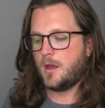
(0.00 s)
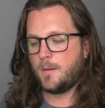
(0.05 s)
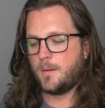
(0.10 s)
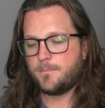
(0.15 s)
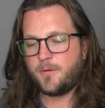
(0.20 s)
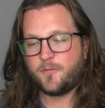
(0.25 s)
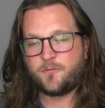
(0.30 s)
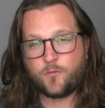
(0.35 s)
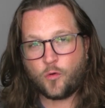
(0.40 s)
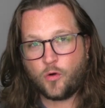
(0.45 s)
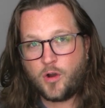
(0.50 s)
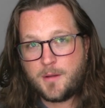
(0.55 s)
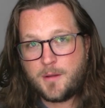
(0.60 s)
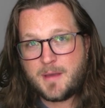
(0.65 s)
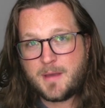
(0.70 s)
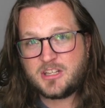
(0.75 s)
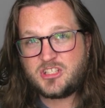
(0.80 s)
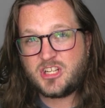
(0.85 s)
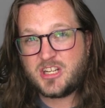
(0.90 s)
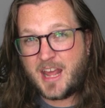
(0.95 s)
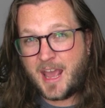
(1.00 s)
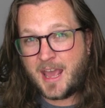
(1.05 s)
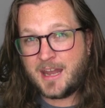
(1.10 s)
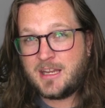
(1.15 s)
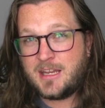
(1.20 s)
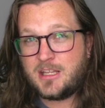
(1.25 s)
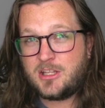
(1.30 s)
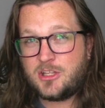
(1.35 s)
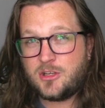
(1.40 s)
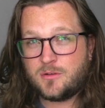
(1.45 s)
Before I mention
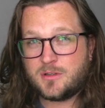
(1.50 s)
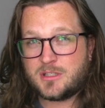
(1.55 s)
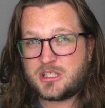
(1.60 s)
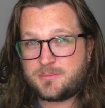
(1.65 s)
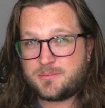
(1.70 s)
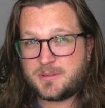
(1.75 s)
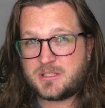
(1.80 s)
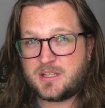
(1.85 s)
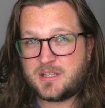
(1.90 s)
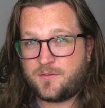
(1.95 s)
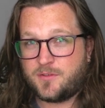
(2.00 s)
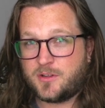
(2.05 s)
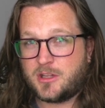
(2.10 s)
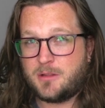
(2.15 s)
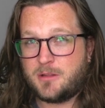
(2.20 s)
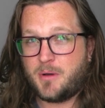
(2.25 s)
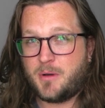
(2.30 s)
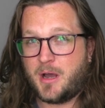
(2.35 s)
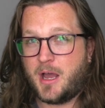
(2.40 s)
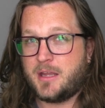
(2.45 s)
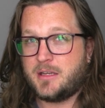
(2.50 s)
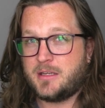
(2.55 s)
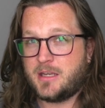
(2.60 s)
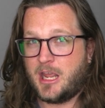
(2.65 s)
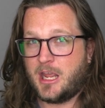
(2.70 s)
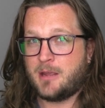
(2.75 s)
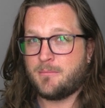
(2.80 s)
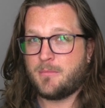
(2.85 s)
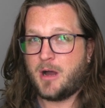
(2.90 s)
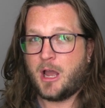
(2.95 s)
any unit specifically by
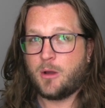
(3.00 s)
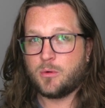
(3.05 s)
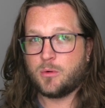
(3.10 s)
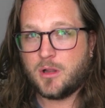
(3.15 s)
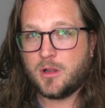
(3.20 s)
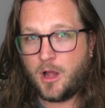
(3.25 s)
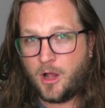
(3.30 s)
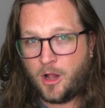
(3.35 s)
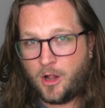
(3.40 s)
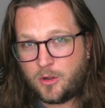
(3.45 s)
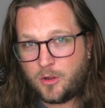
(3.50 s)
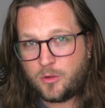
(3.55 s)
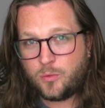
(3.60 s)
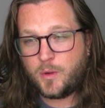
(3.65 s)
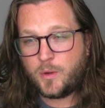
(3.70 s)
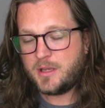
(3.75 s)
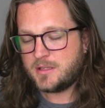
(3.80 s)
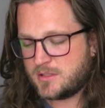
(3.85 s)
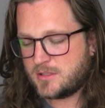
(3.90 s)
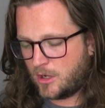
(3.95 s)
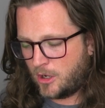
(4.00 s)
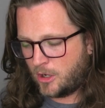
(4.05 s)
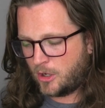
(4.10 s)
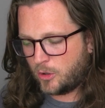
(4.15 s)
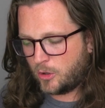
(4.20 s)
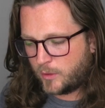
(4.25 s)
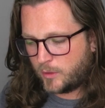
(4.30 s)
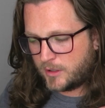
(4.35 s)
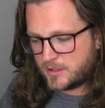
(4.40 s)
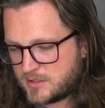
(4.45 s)
name, I will always
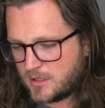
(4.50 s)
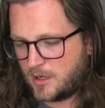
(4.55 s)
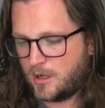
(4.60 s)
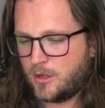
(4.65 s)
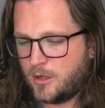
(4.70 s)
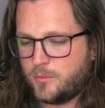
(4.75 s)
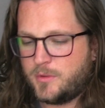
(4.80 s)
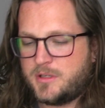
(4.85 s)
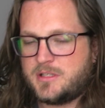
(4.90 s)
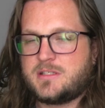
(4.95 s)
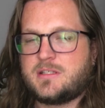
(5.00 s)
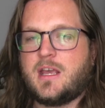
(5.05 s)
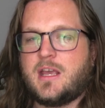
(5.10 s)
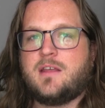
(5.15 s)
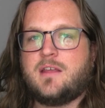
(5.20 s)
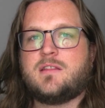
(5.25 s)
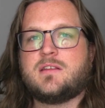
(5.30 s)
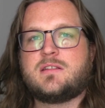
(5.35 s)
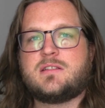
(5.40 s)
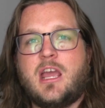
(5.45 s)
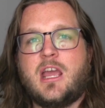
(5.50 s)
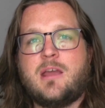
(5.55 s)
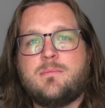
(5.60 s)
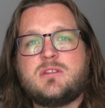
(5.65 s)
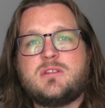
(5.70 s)
say this game is